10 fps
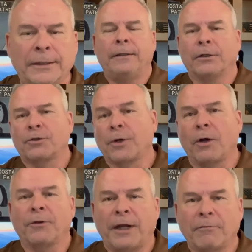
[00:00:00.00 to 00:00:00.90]
There's
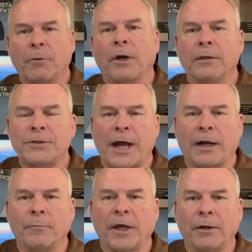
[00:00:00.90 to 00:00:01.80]
growth everywhere in
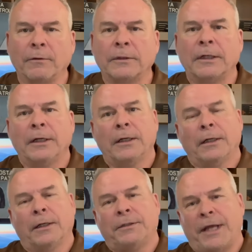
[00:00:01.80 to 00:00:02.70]
Sacramento.
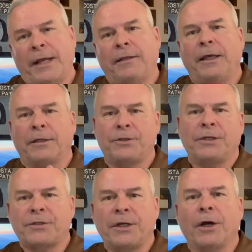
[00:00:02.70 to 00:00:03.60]
Take the
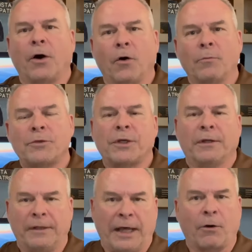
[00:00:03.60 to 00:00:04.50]
existing homes
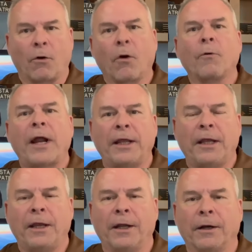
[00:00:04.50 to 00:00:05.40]
that are already
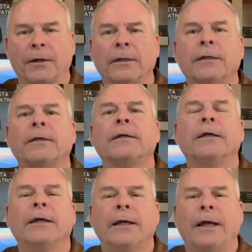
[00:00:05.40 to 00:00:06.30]
here,
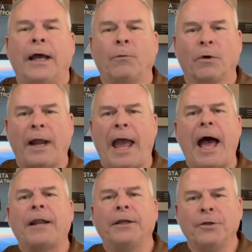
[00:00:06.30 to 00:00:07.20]
and we're
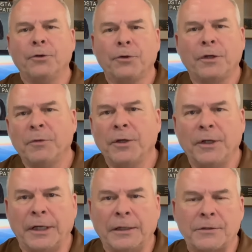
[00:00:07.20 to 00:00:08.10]
adding new
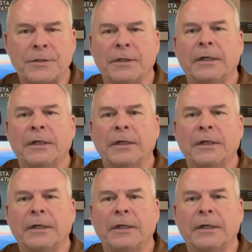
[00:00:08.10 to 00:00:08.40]
communities.